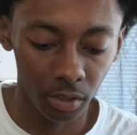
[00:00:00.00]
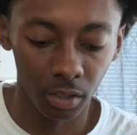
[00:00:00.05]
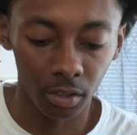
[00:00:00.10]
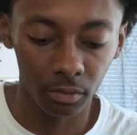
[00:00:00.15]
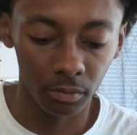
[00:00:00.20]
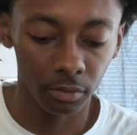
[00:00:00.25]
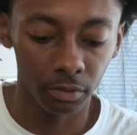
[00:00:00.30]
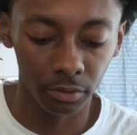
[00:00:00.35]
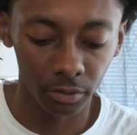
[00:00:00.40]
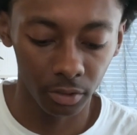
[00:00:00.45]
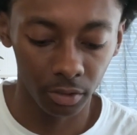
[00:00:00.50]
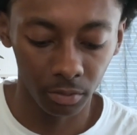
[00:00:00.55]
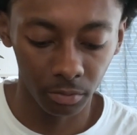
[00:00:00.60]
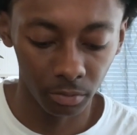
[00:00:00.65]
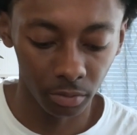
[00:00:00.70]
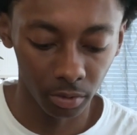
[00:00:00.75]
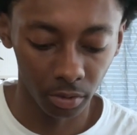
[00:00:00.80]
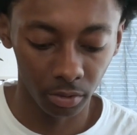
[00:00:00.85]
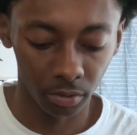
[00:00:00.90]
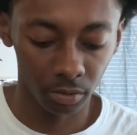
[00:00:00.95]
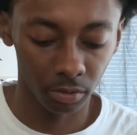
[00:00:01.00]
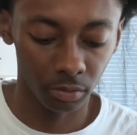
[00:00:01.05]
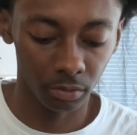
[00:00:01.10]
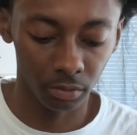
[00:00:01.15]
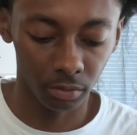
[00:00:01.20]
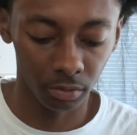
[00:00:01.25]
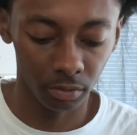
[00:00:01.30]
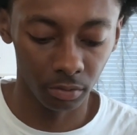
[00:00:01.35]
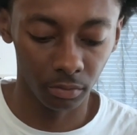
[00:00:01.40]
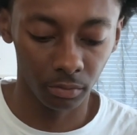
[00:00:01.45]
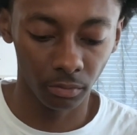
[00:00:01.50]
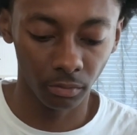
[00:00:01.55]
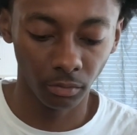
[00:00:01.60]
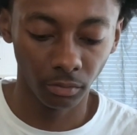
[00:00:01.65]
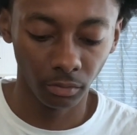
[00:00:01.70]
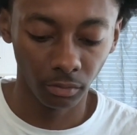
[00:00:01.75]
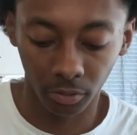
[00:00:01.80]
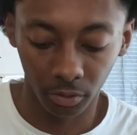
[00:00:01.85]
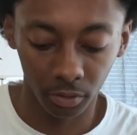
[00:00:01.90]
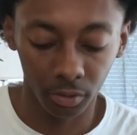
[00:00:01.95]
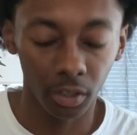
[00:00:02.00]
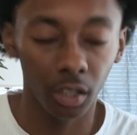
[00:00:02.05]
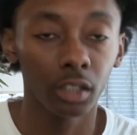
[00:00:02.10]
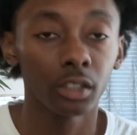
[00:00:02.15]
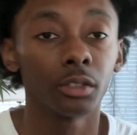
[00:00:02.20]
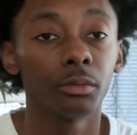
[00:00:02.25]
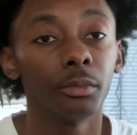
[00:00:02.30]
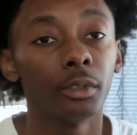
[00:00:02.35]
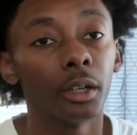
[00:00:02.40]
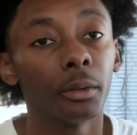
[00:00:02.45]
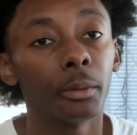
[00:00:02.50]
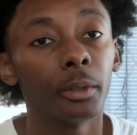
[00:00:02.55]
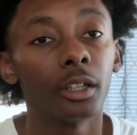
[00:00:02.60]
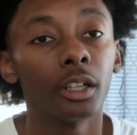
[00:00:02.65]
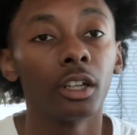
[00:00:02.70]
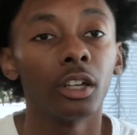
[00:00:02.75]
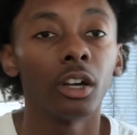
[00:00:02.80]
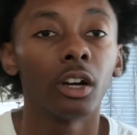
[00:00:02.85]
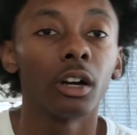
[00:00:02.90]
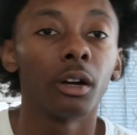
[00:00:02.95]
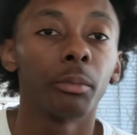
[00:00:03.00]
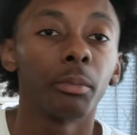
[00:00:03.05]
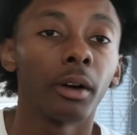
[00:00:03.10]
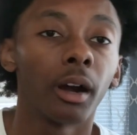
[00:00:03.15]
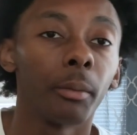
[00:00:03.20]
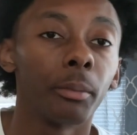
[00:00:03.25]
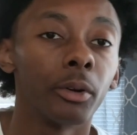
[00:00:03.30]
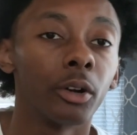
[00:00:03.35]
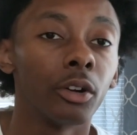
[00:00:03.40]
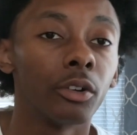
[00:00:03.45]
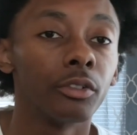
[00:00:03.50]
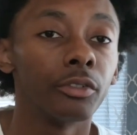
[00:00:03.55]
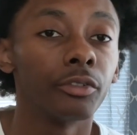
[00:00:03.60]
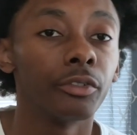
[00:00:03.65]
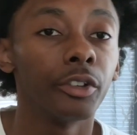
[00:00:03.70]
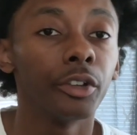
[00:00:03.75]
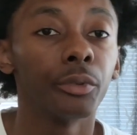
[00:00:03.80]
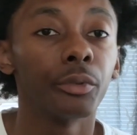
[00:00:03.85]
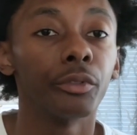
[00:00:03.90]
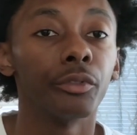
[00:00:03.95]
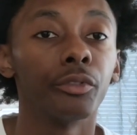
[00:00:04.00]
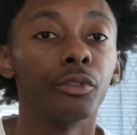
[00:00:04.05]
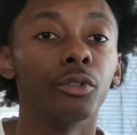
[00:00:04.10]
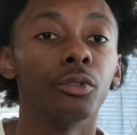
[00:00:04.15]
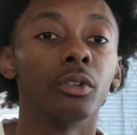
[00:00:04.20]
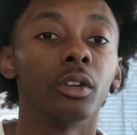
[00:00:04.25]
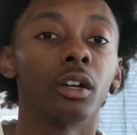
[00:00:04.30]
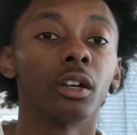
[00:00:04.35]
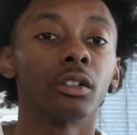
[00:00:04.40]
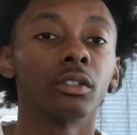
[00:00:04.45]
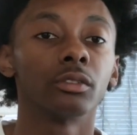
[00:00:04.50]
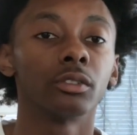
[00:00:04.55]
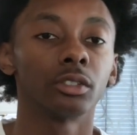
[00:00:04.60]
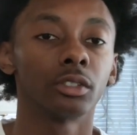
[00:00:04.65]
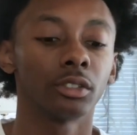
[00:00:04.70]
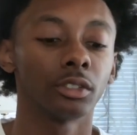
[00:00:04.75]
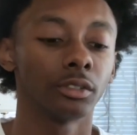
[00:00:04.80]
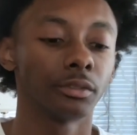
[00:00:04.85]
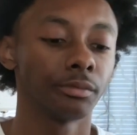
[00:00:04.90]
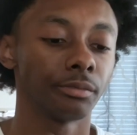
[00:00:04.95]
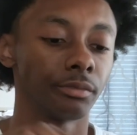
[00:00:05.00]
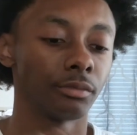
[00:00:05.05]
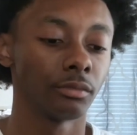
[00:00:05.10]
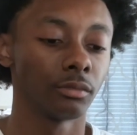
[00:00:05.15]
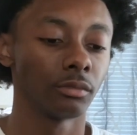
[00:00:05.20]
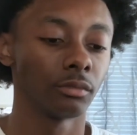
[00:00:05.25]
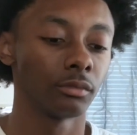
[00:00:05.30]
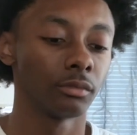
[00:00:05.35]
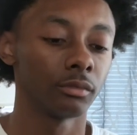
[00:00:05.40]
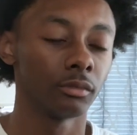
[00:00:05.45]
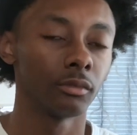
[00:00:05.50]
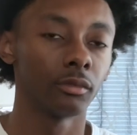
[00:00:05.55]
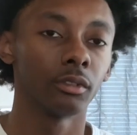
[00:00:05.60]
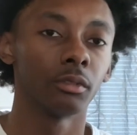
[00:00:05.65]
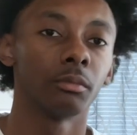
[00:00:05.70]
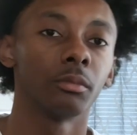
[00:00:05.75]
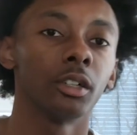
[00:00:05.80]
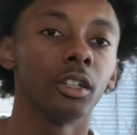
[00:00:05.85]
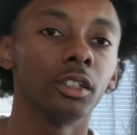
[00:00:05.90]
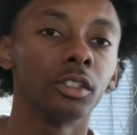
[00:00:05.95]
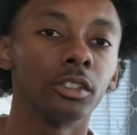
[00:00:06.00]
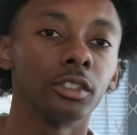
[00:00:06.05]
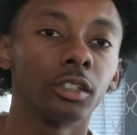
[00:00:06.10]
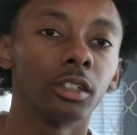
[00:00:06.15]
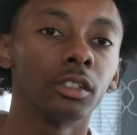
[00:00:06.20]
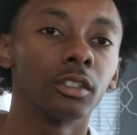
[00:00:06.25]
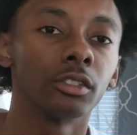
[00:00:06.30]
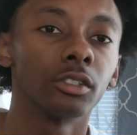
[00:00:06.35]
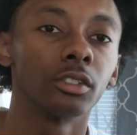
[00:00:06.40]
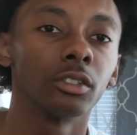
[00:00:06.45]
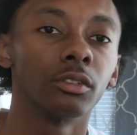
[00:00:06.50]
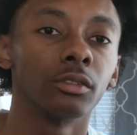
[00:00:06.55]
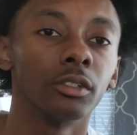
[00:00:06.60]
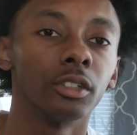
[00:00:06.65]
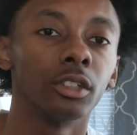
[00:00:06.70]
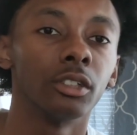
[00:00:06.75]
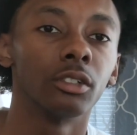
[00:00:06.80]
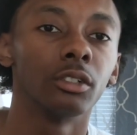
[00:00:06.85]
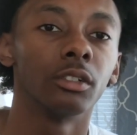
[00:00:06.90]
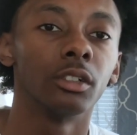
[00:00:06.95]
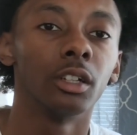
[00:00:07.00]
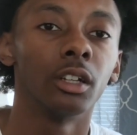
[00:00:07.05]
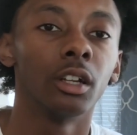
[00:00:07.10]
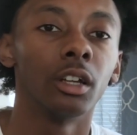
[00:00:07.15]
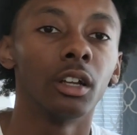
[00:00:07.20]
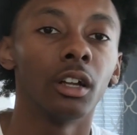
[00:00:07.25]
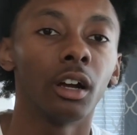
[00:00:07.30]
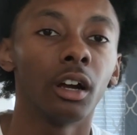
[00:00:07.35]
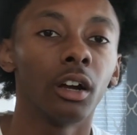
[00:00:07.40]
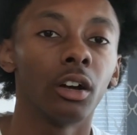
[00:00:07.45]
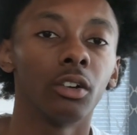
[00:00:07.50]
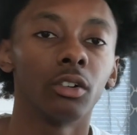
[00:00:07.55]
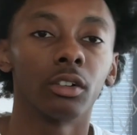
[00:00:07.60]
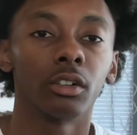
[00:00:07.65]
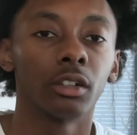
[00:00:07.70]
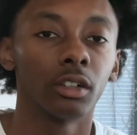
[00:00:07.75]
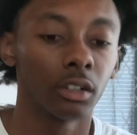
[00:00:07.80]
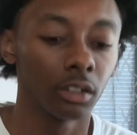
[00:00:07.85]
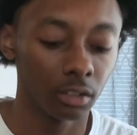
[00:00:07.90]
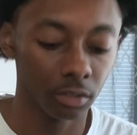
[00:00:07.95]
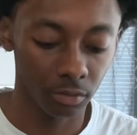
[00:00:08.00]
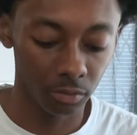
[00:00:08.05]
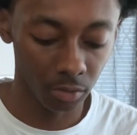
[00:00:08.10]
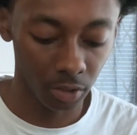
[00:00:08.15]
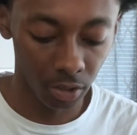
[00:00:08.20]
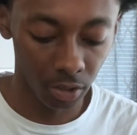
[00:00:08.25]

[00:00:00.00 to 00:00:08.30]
I'm from, but I don't know. I should be able to give y'all a proper on feet review now. So, bro, this shirt's so wrinkled. I don't care. We